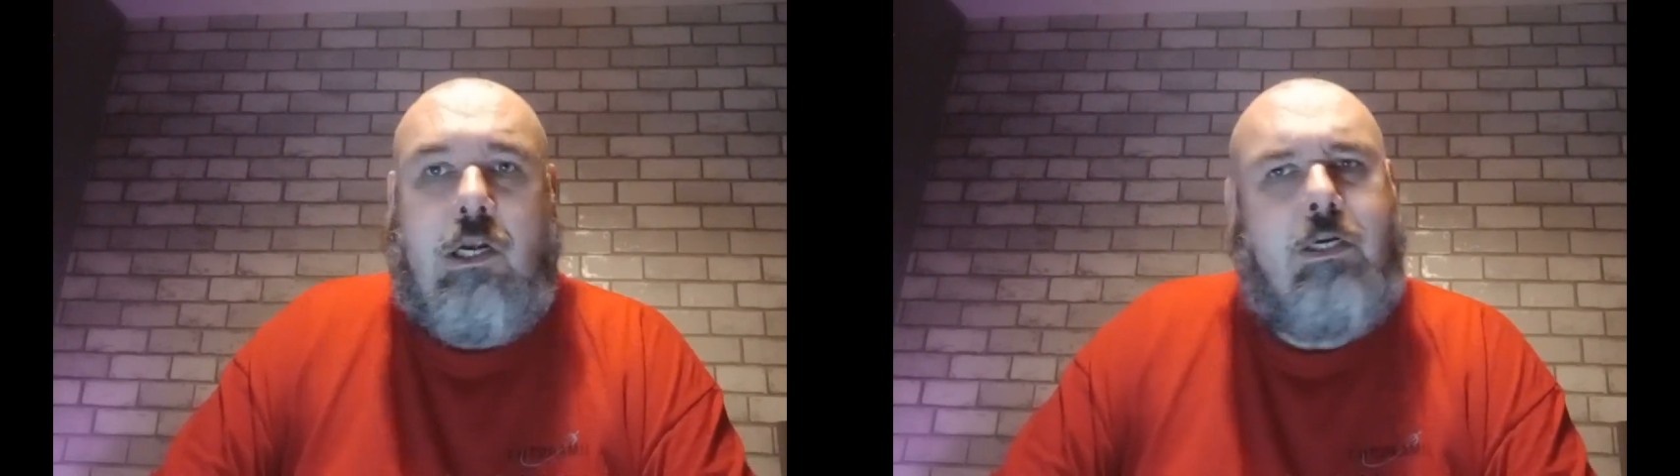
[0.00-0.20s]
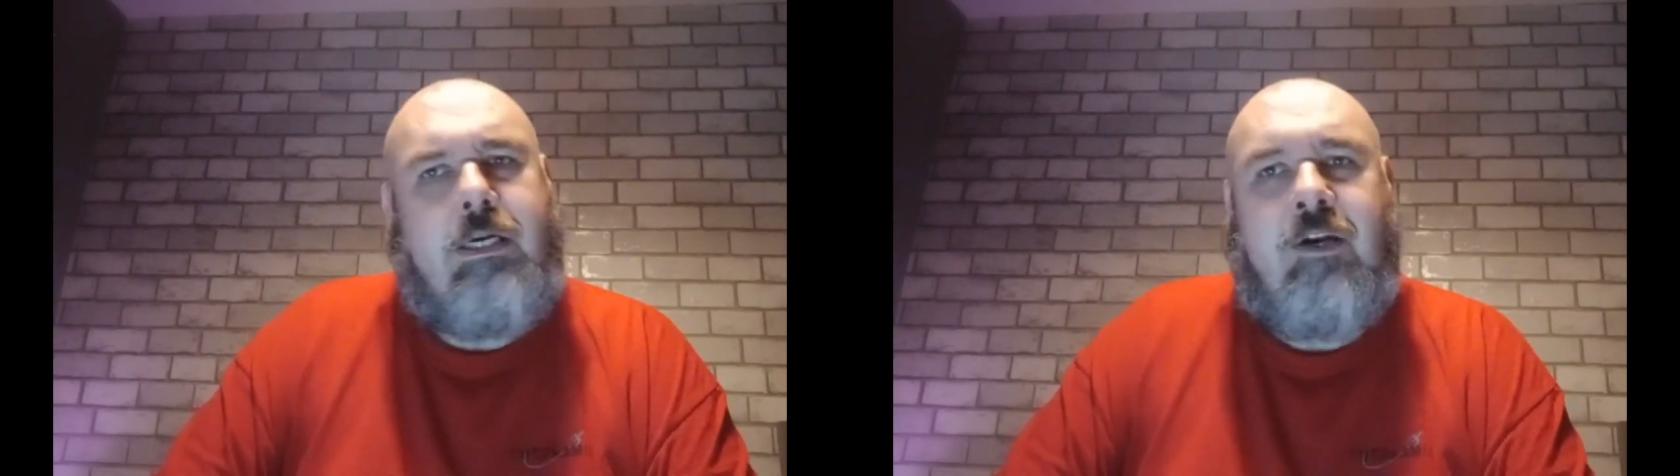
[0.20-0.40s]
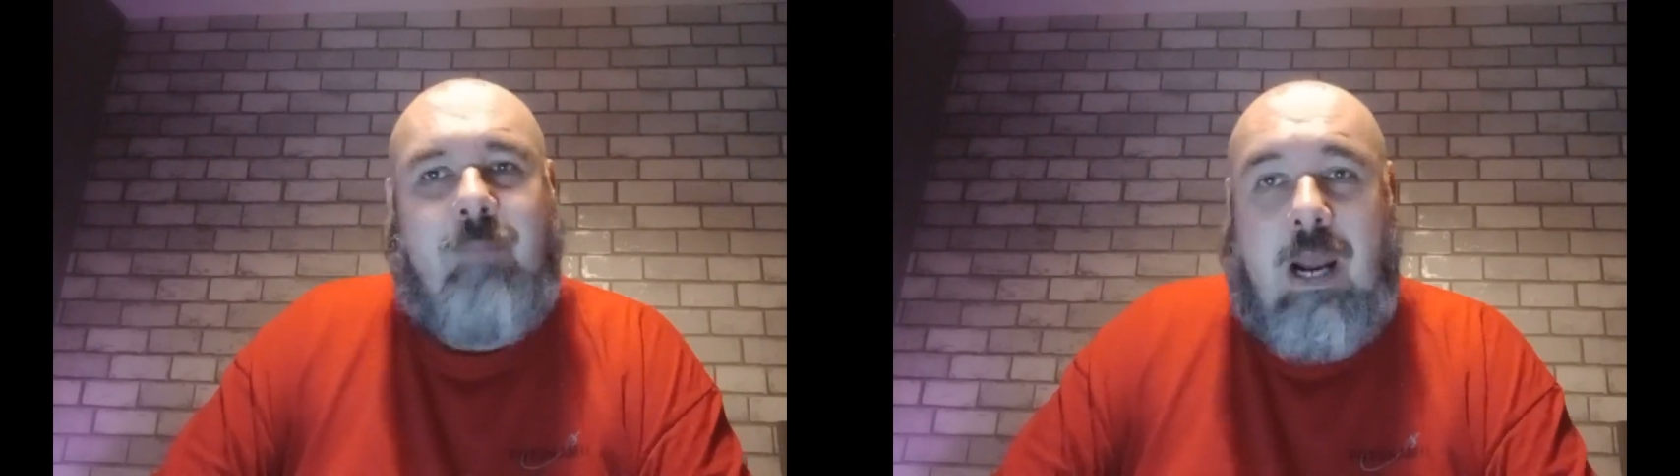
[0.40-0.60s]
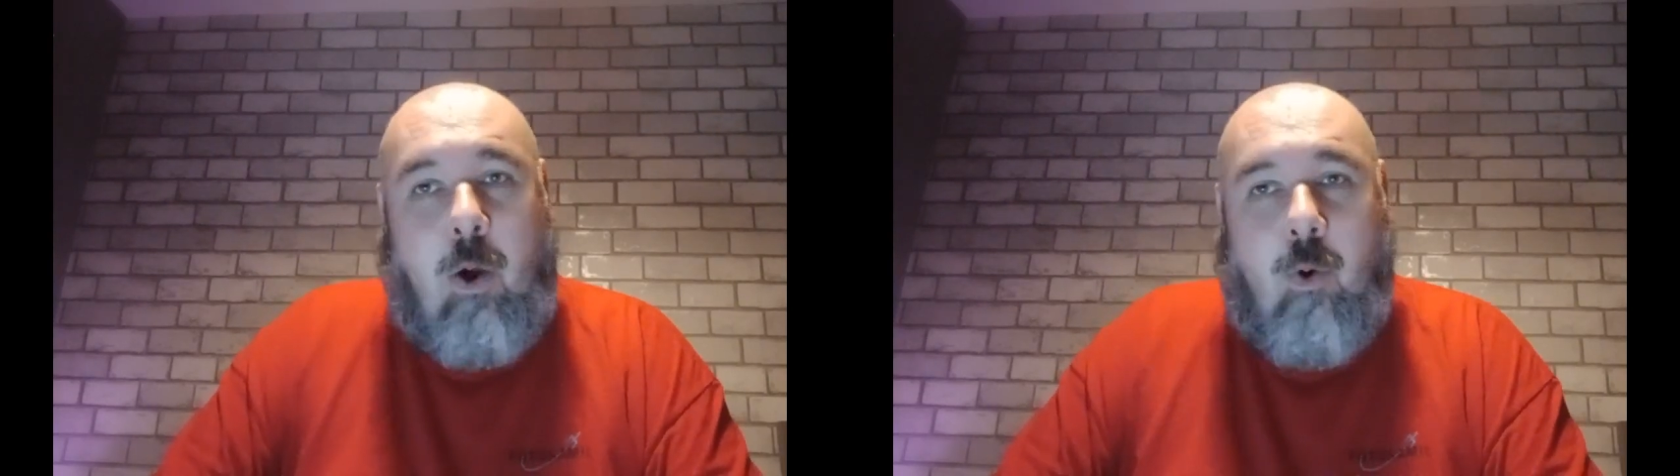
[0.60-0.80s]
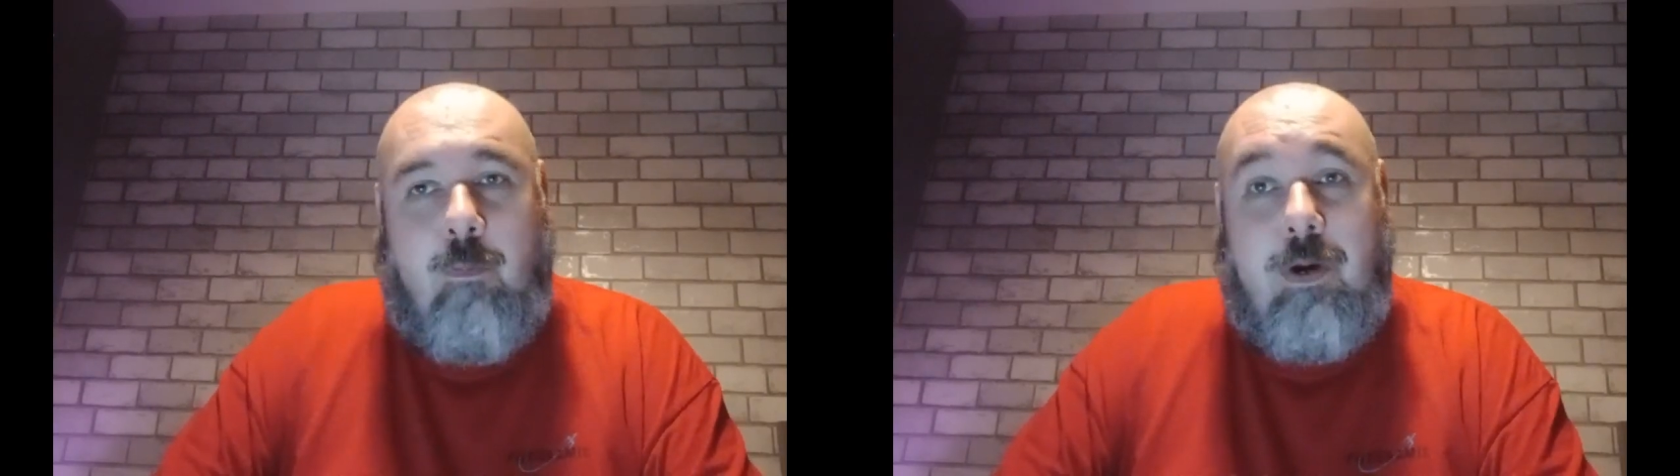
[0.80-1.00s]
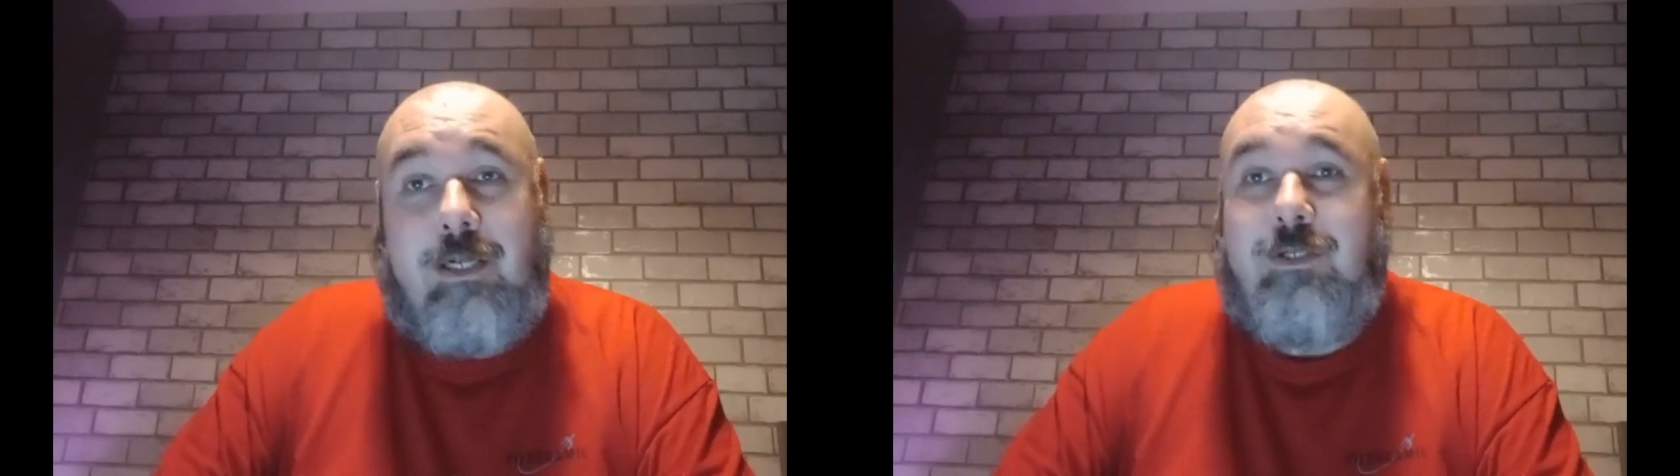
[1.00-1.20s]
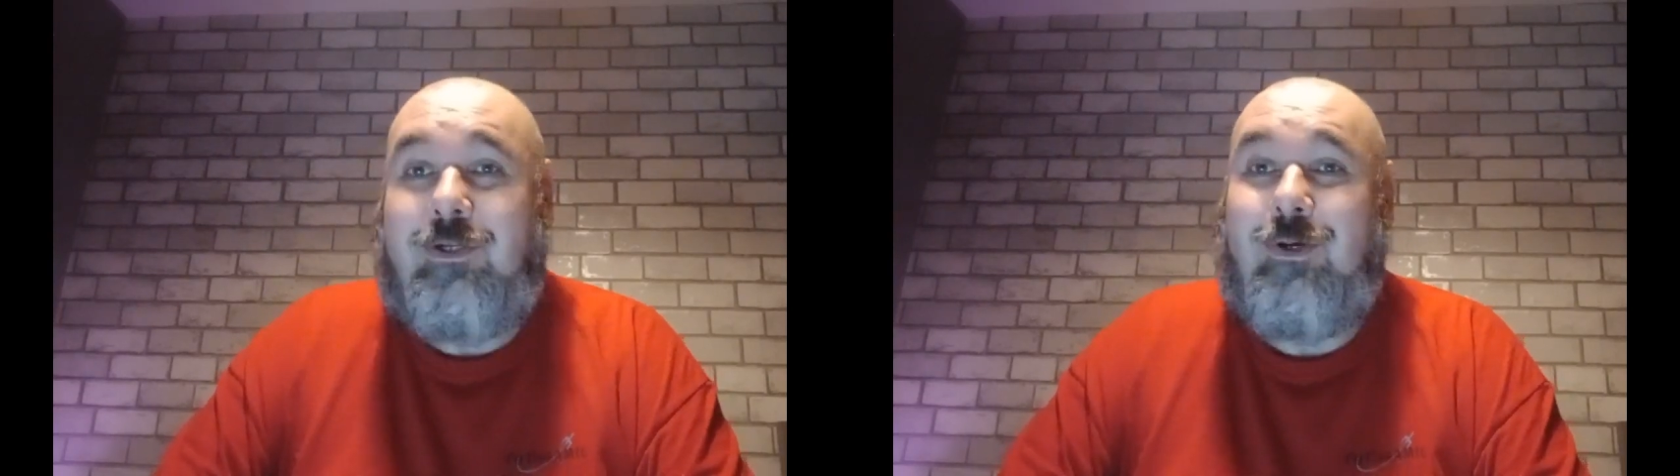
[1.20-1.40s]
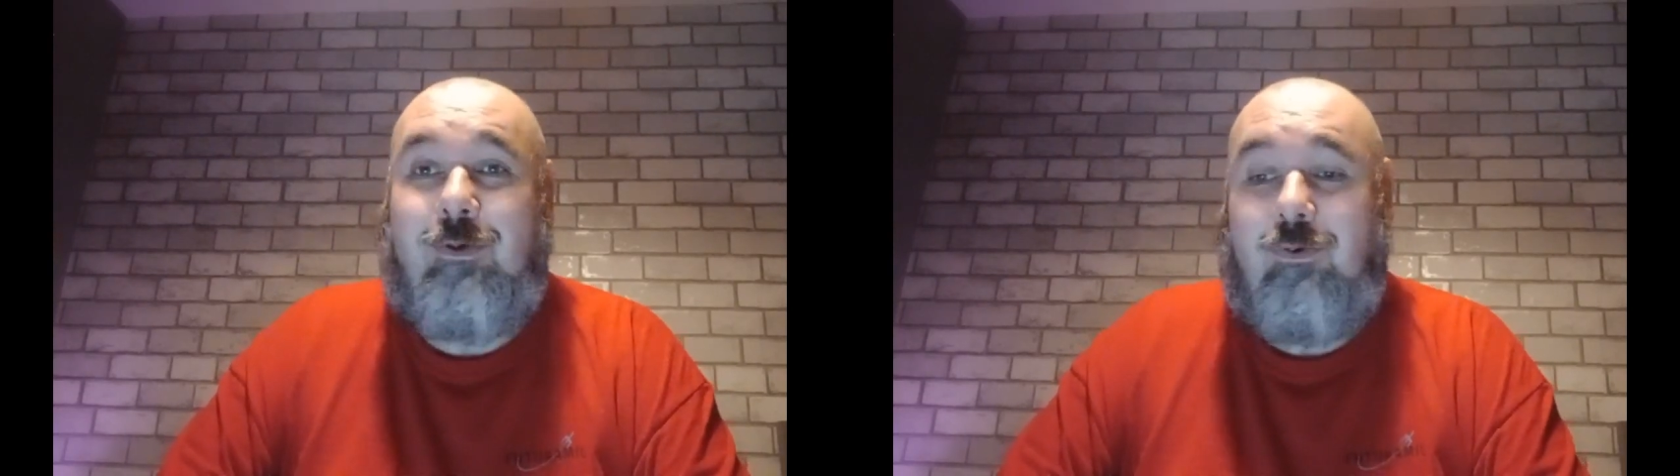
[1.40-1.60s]
near my home
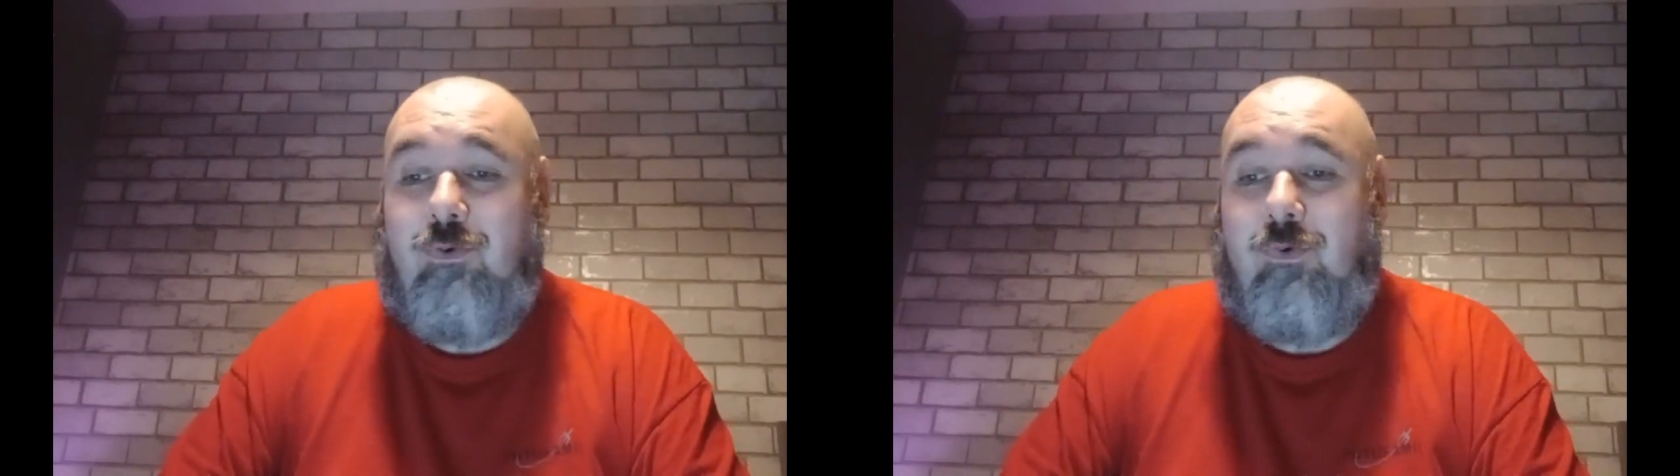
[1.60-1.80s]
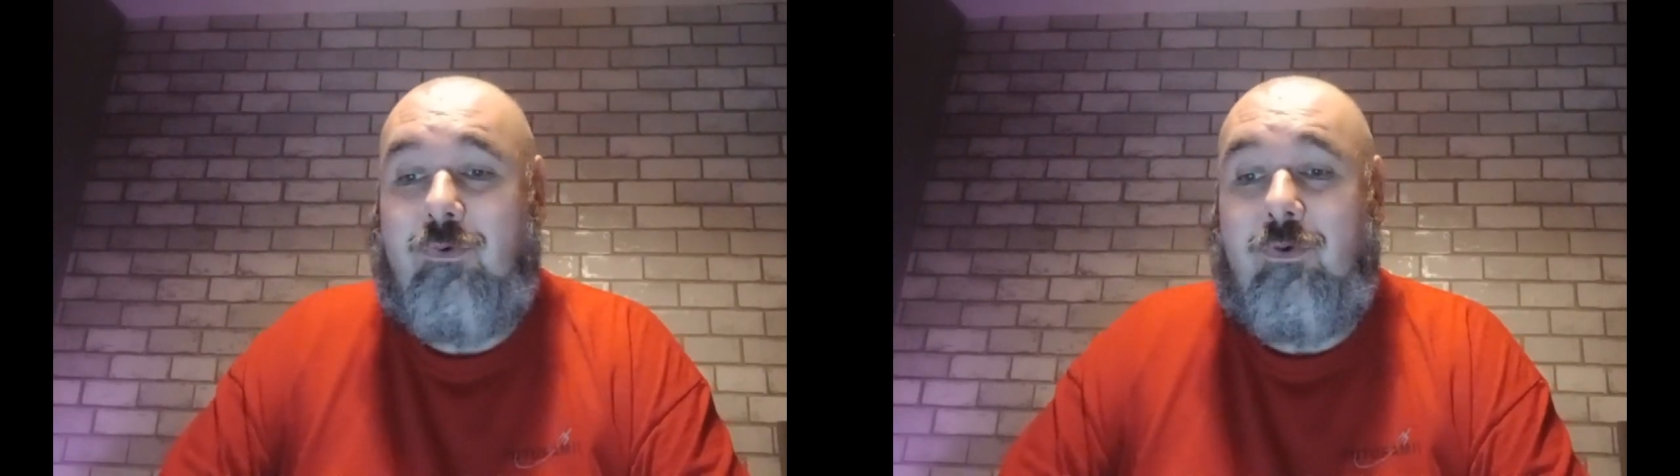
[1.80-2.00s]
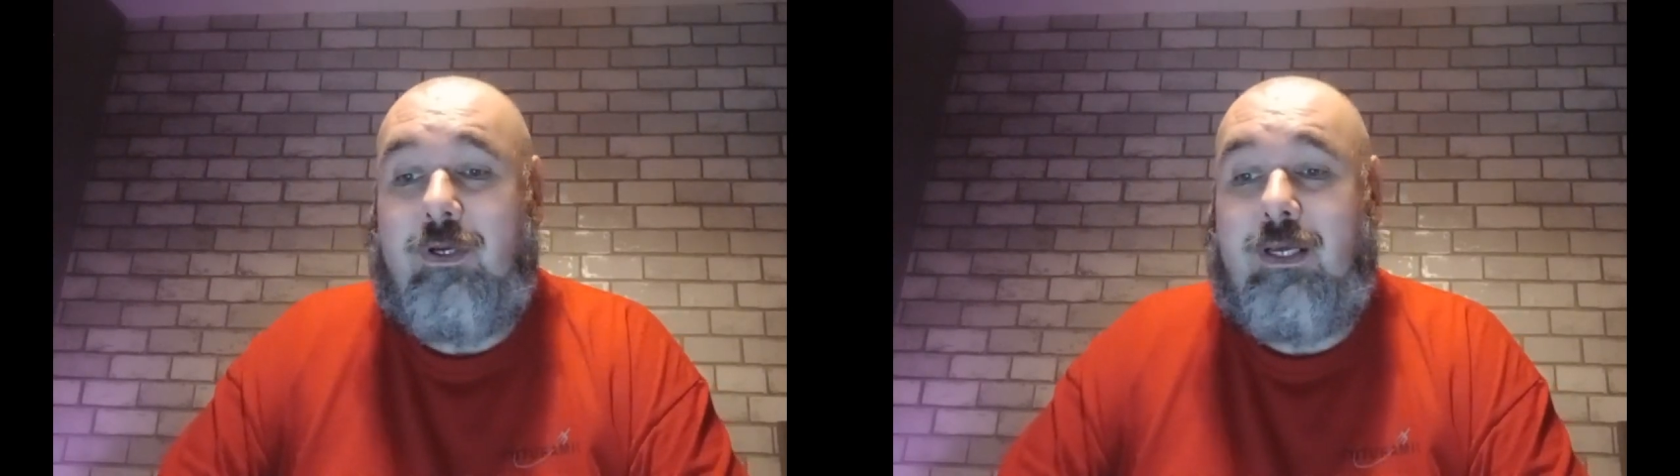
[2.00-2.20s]
to